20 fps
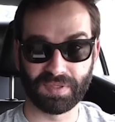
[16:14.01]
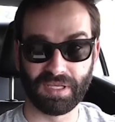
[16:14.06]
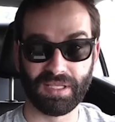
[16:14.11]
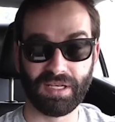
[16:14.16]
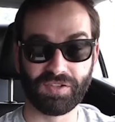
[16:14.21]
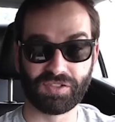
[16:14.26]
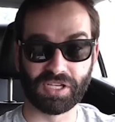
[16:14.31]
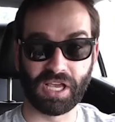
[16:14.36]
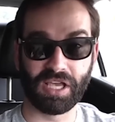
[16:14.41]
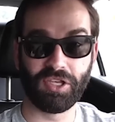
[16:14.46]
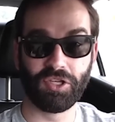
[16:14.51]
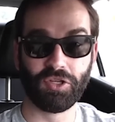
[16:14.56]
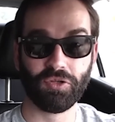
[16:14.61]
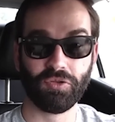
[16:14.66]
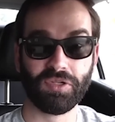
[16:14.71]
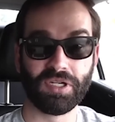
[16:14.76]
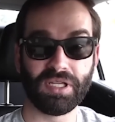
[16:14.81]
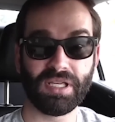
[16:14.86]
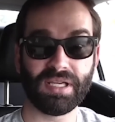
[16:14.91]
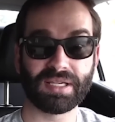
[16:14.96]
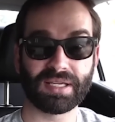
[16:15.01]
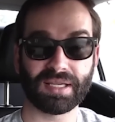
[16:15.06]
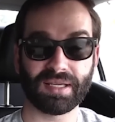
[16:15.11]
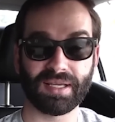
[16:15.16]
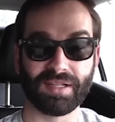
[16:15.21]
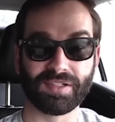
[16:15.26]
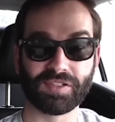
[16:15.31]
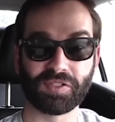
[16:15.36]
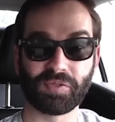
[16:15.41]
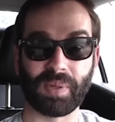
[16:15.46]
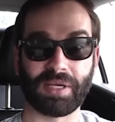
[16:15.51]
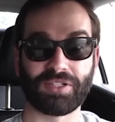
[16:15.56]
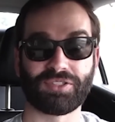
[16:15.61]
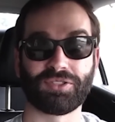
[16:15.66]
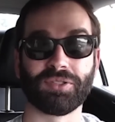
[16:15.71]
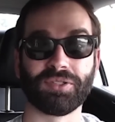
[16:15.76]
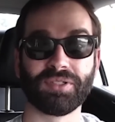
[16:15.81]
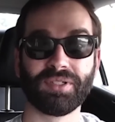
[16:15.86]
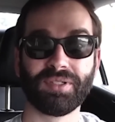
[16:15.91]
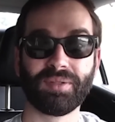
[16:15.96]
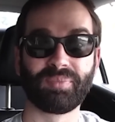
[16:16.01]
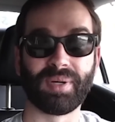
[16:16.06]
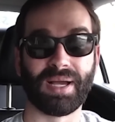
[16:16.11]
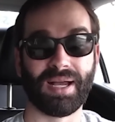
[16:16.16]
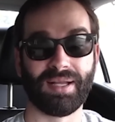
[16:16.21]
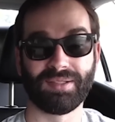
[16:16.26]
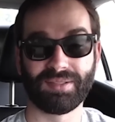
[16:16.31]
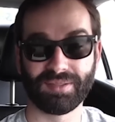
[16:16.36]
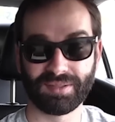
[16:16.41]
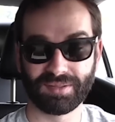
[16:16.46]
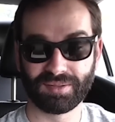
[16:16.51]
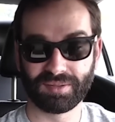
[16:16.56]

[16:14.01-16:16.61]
It is a unique and special bond.